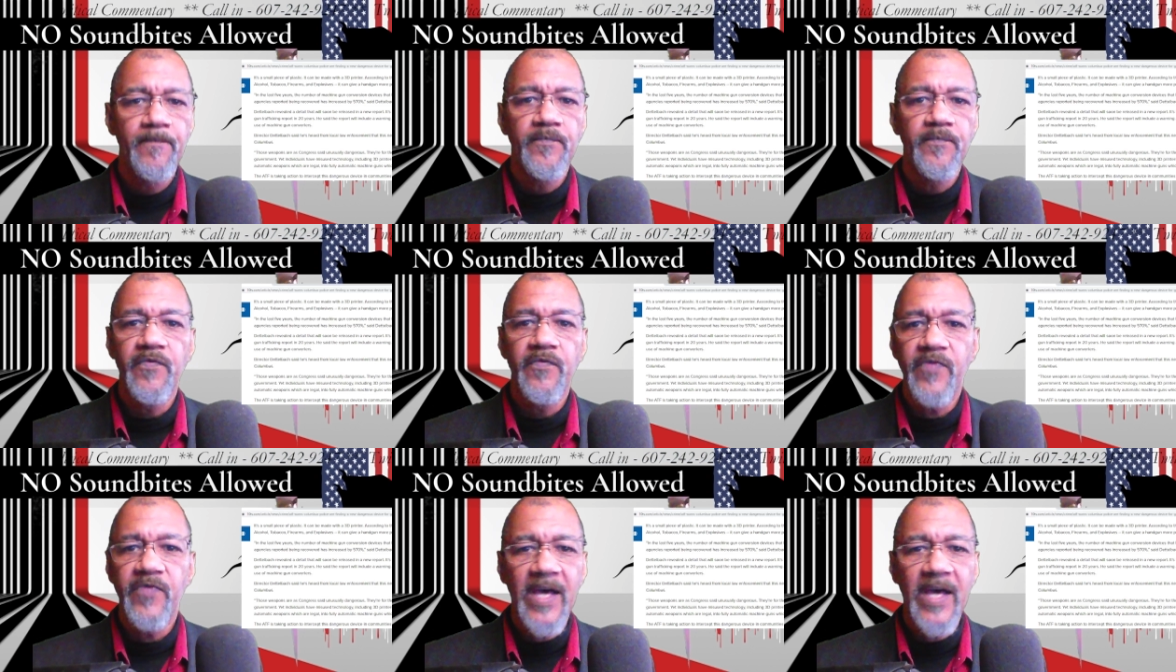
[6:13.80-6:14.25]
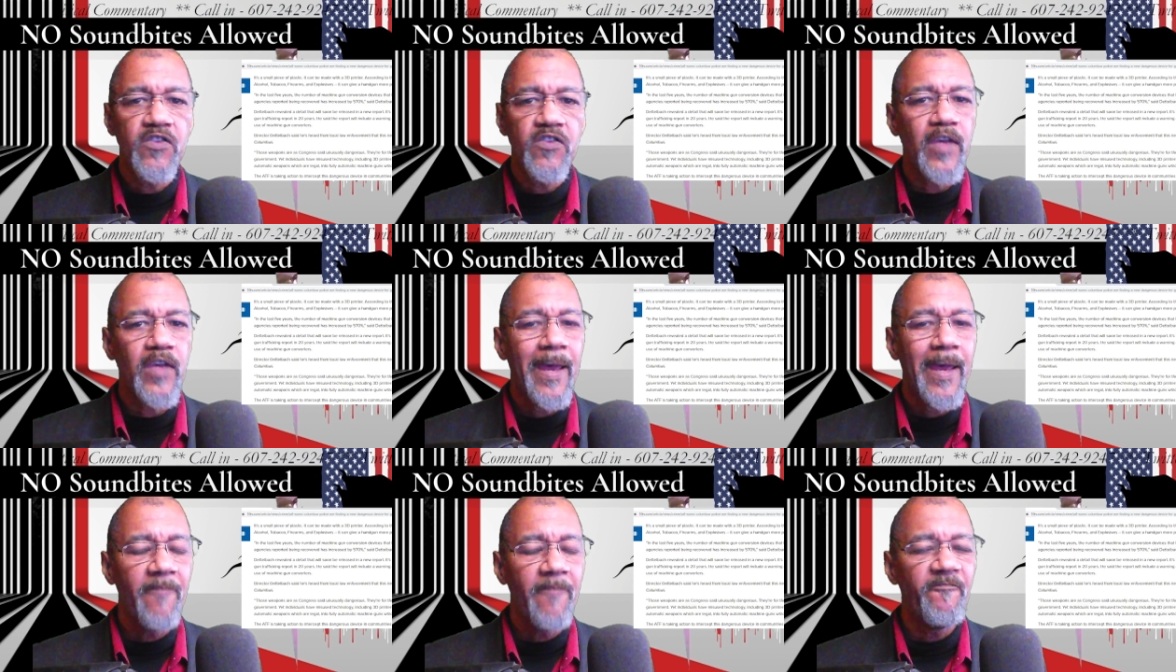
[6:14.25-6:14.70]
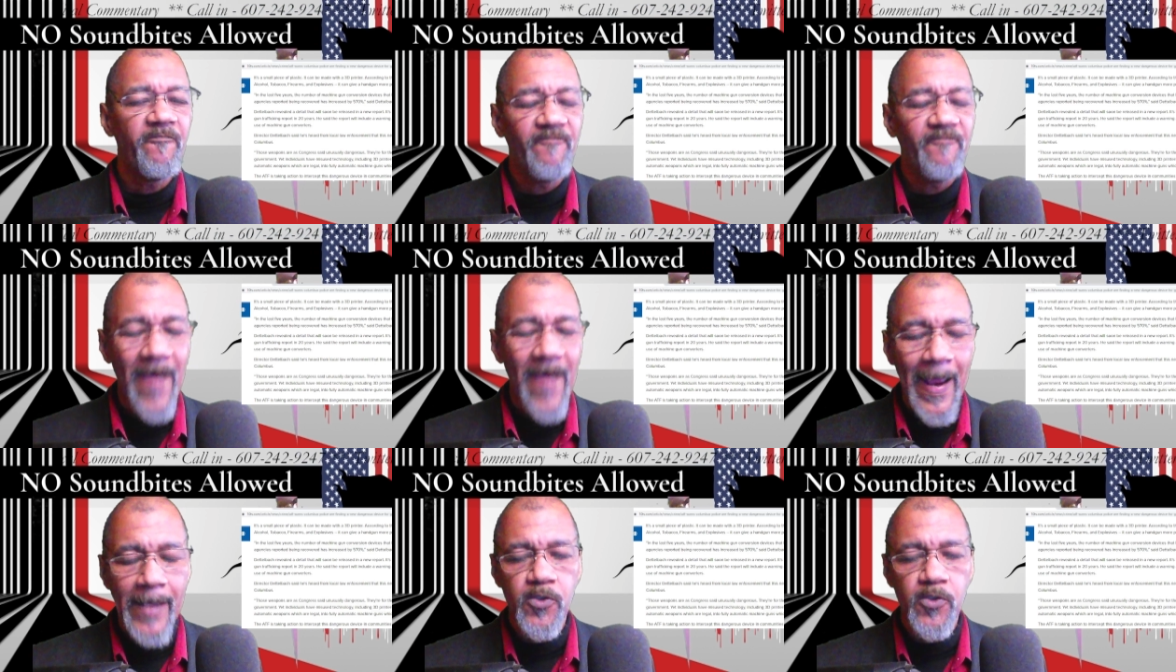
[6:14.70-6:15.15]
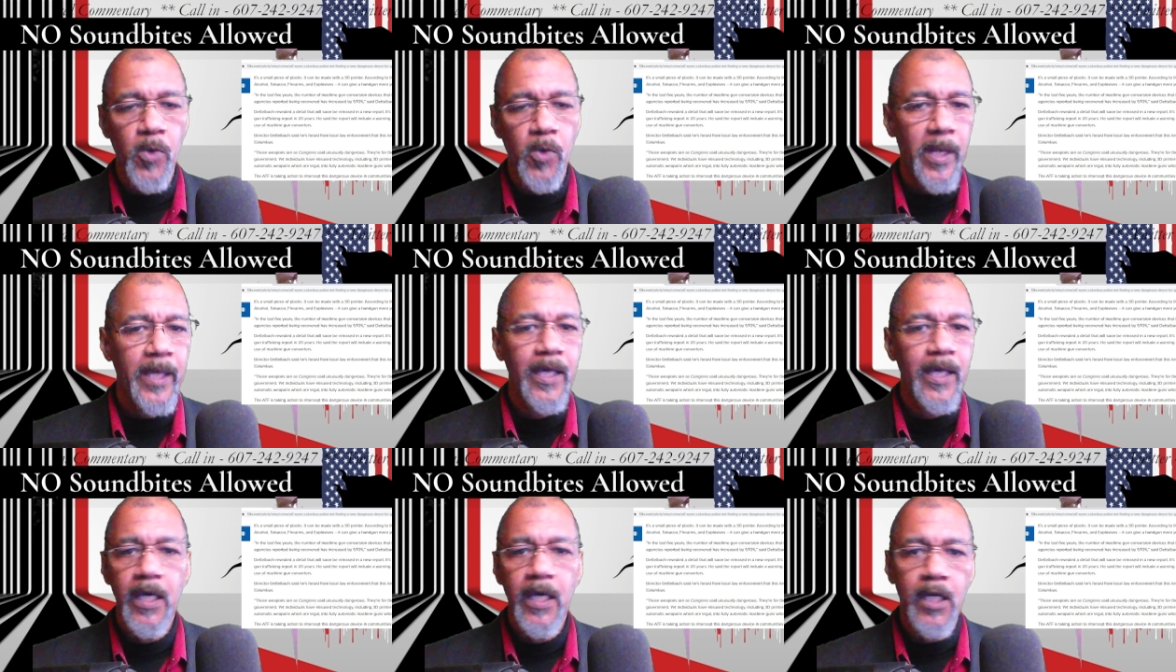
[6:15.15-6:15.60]
That's
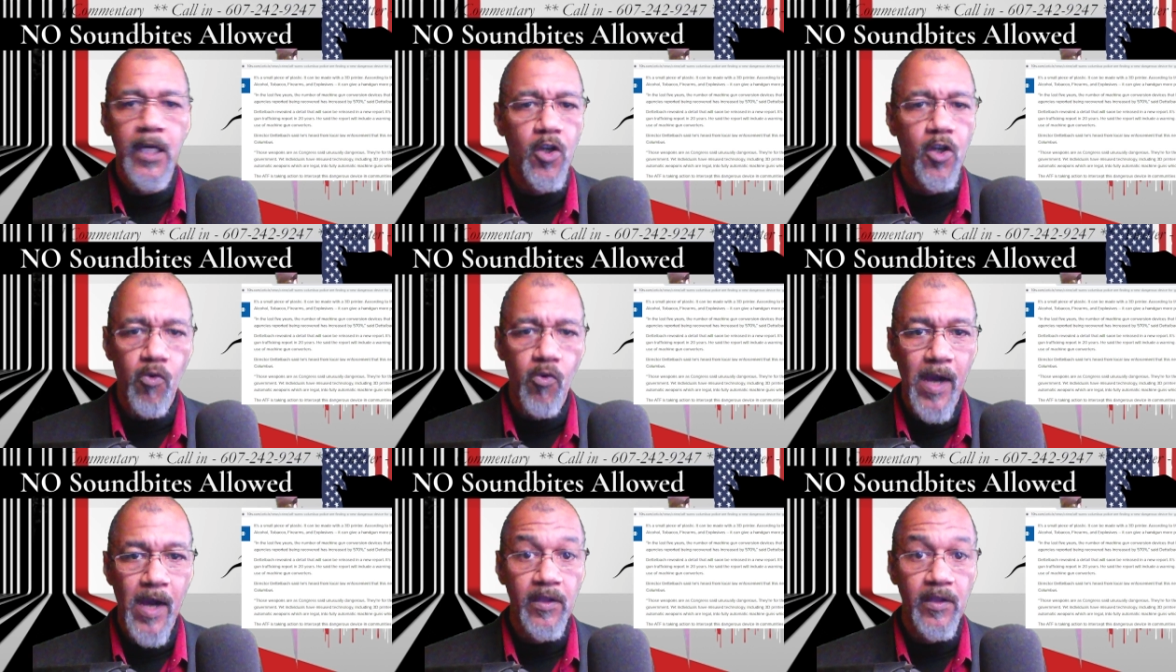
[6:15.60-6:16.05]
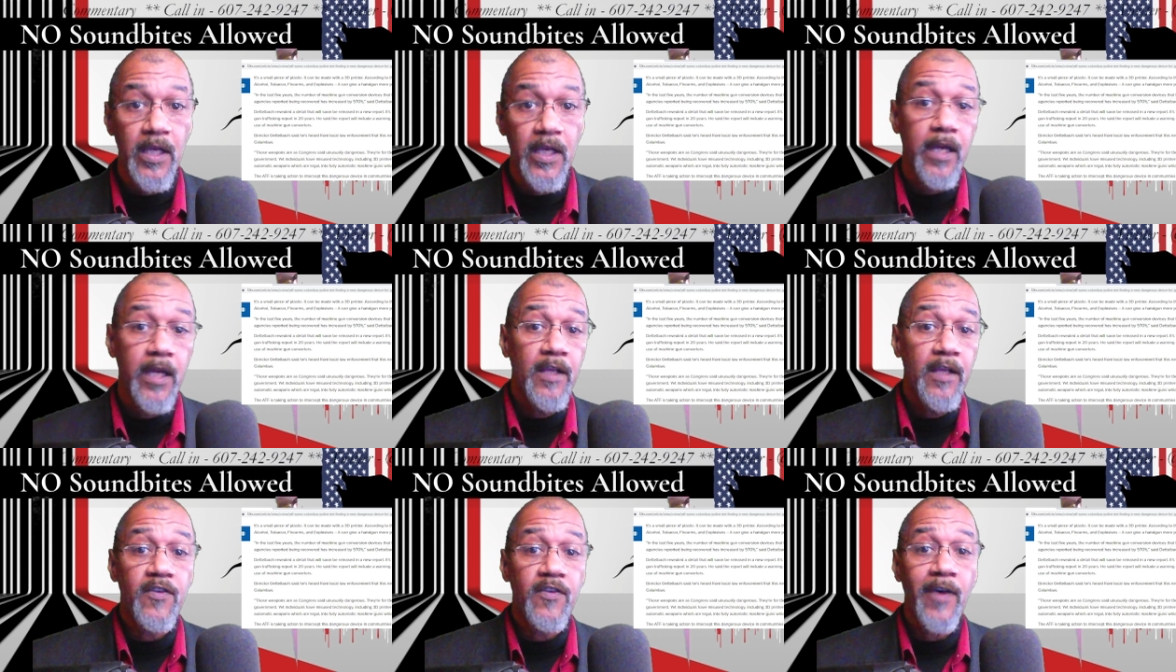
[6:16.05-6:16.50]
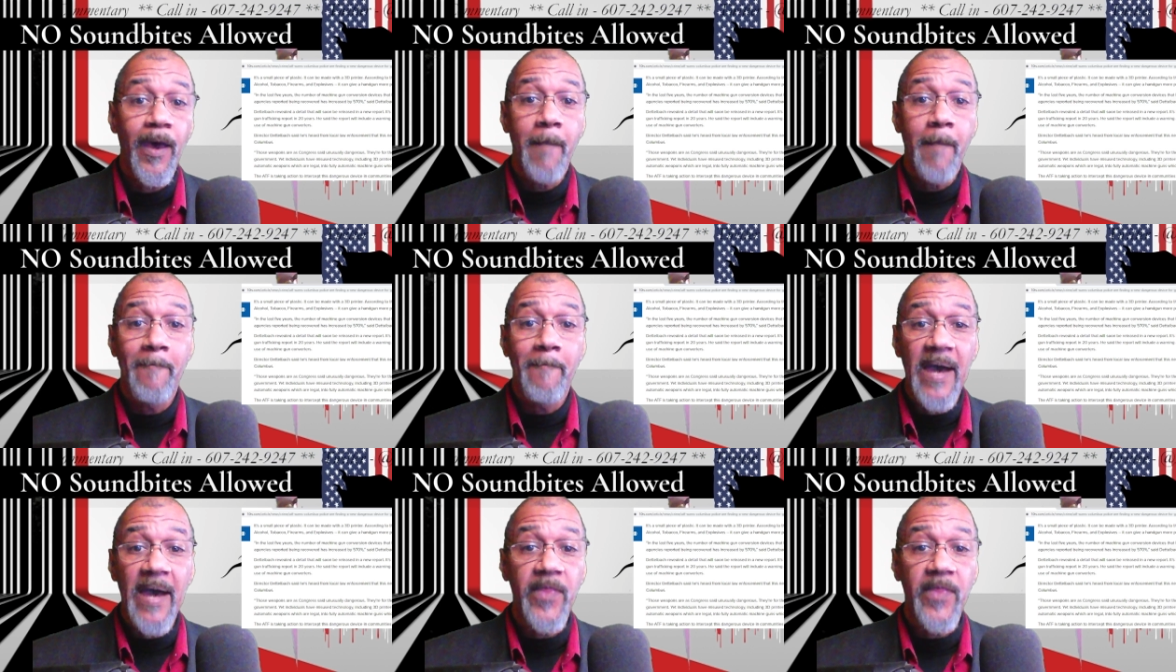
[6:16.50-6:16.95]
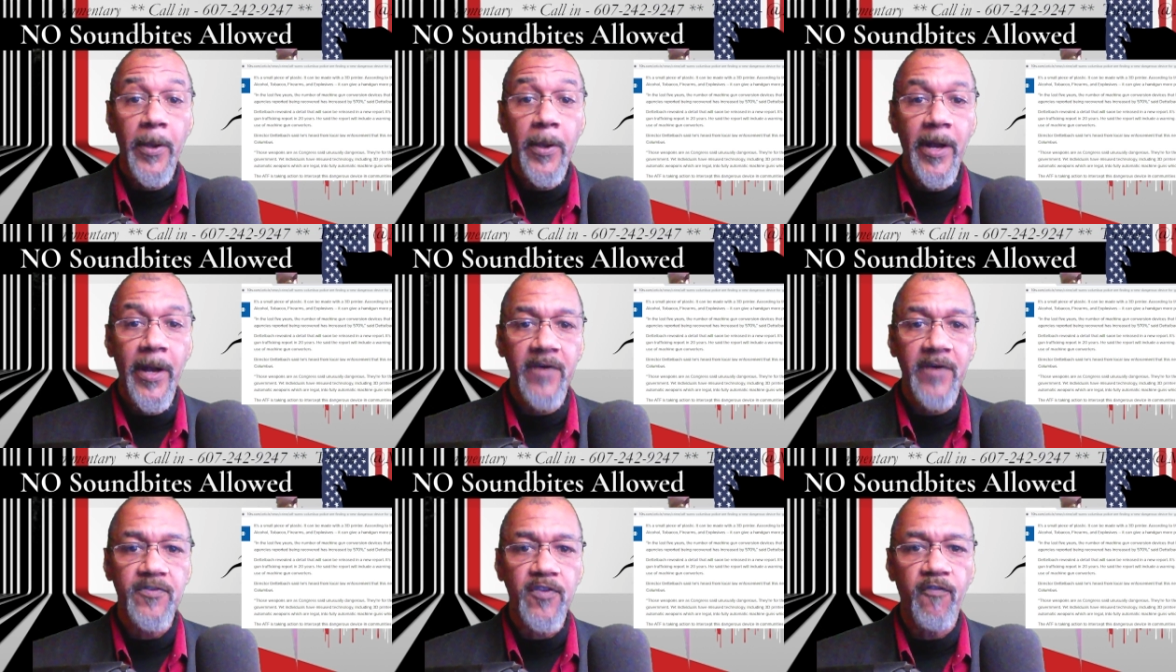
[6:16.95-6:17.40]
factually incorrect. It is, by the
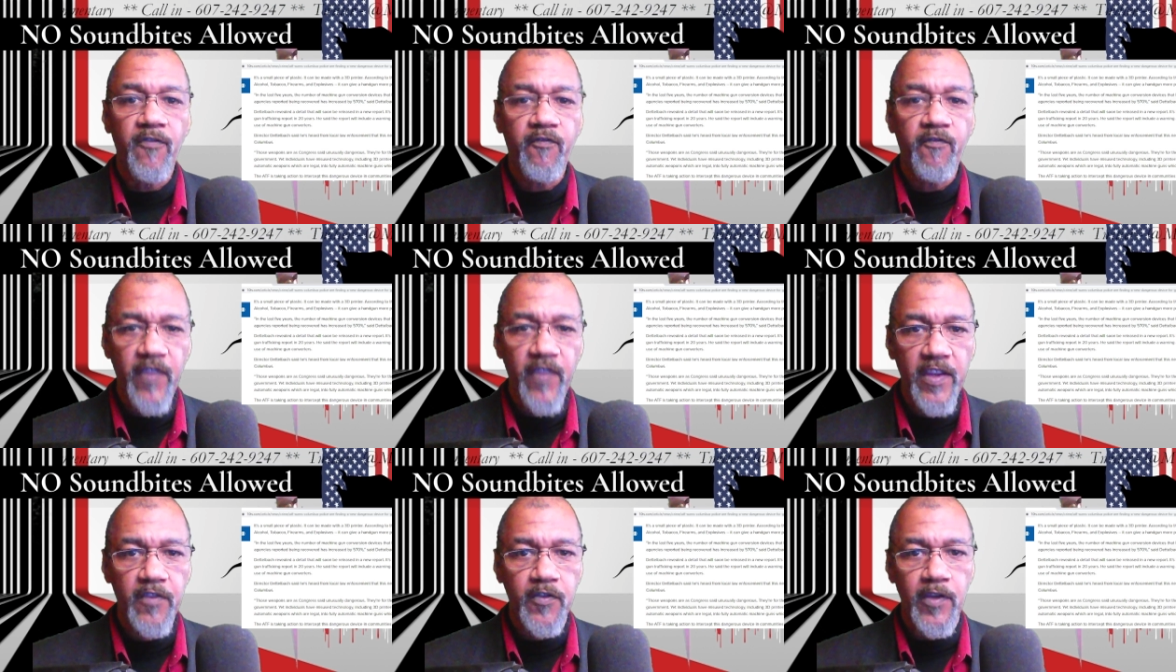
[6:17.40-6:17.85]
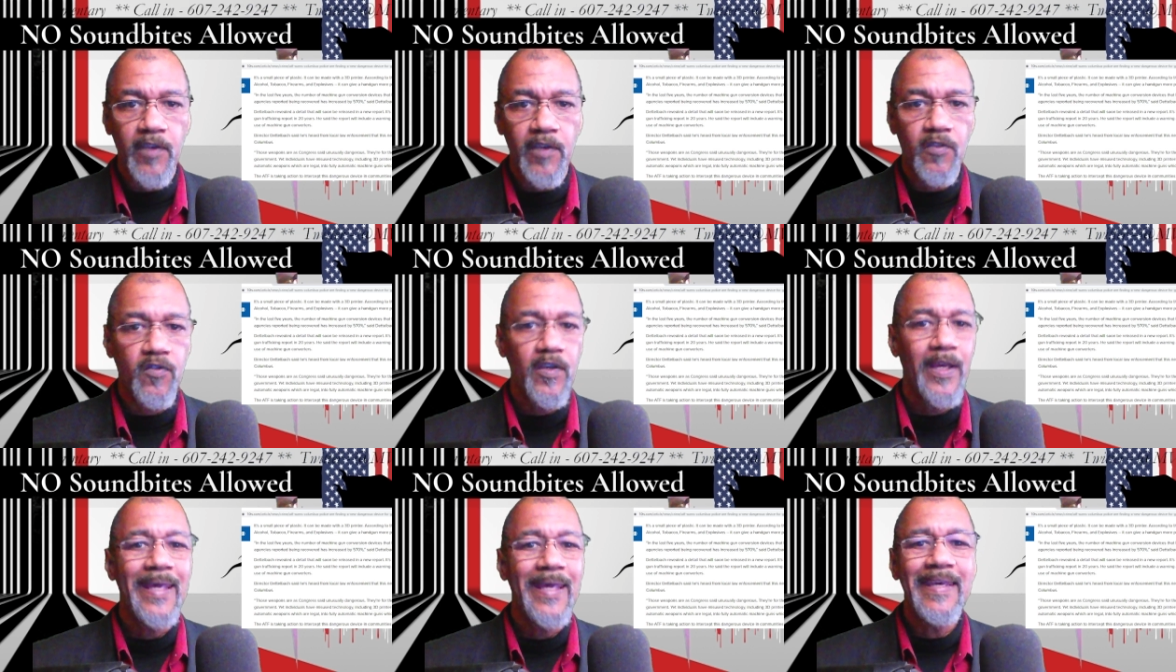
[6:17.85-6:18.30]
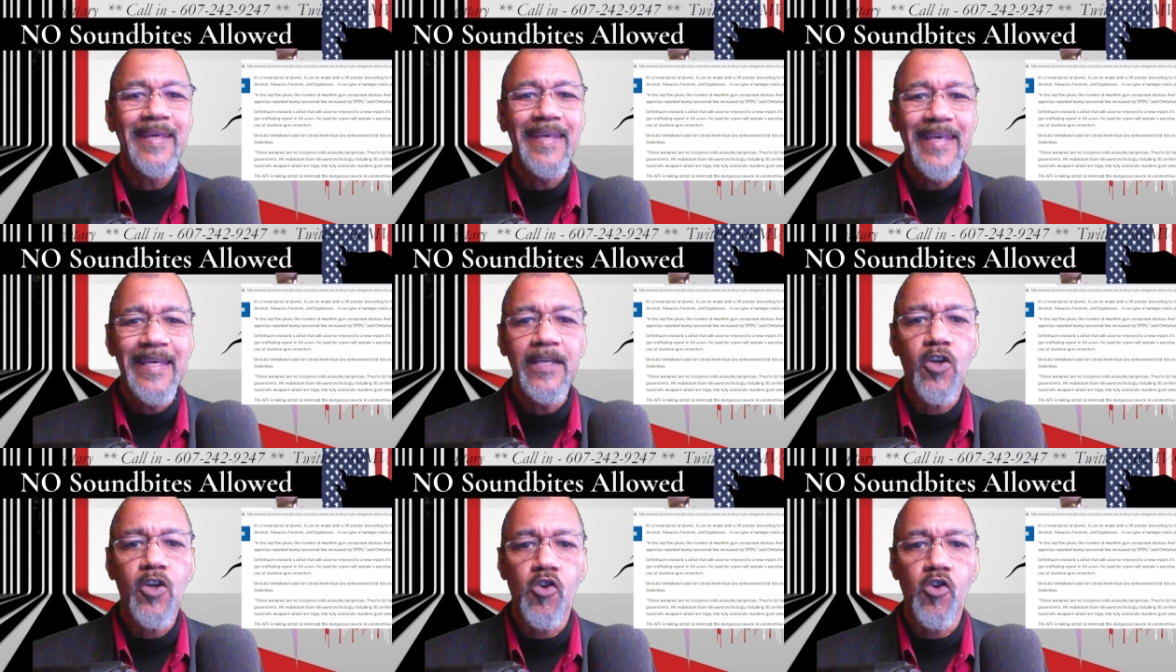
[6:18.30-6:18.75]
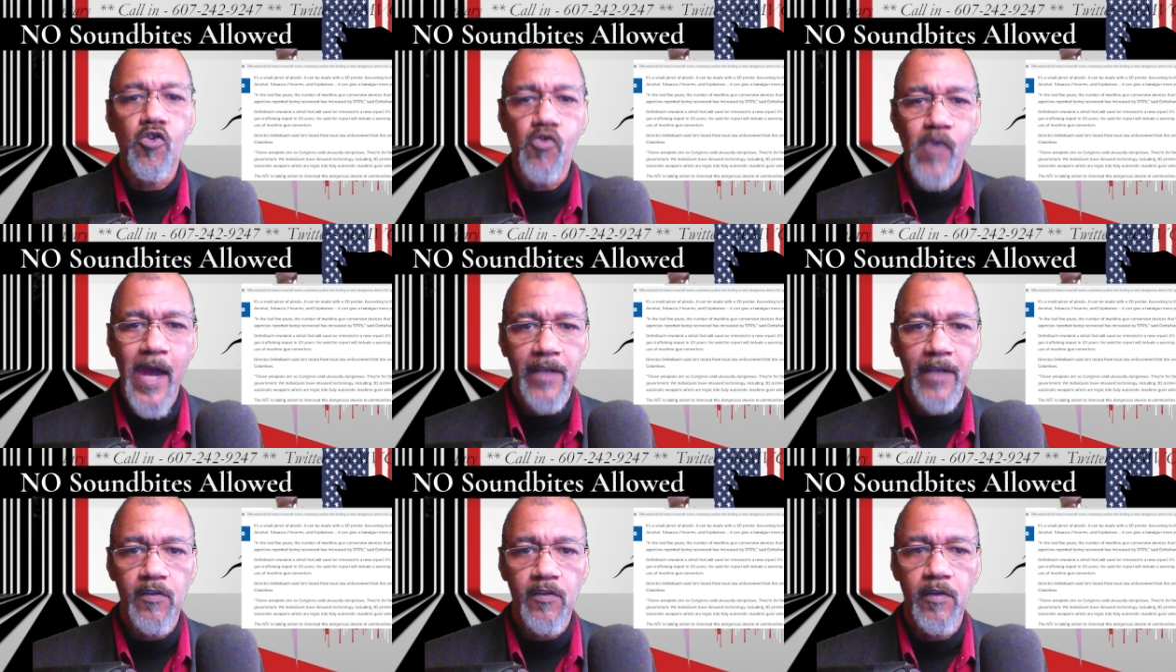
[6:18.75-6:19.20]
laws of physics,
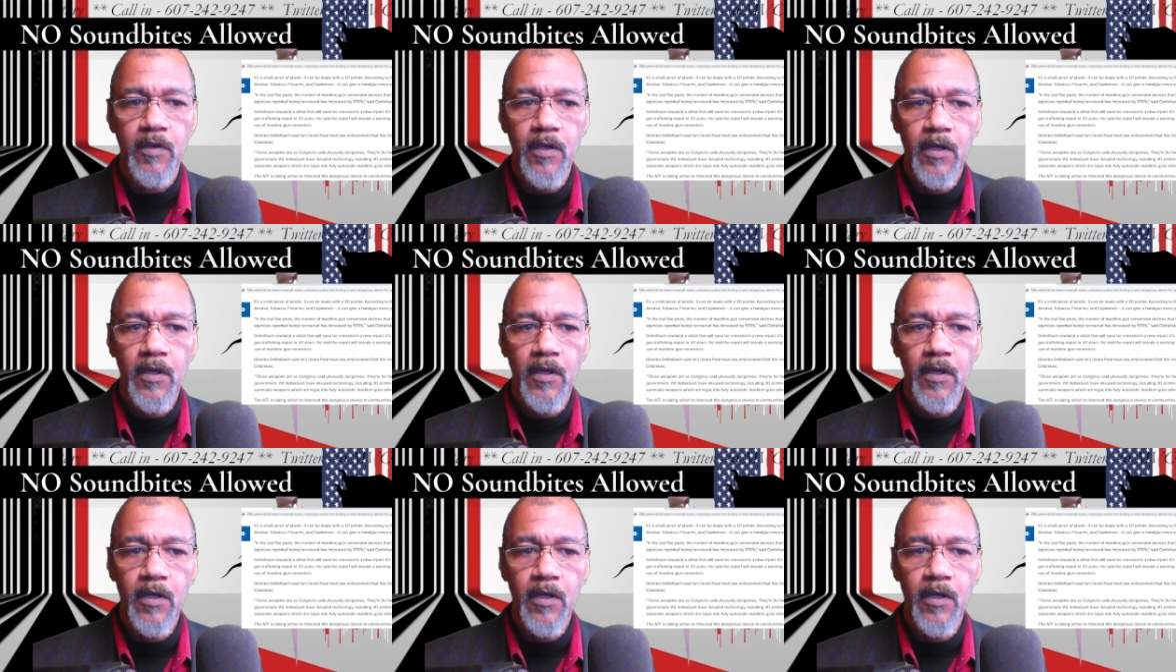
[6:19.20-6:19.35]
incorrect.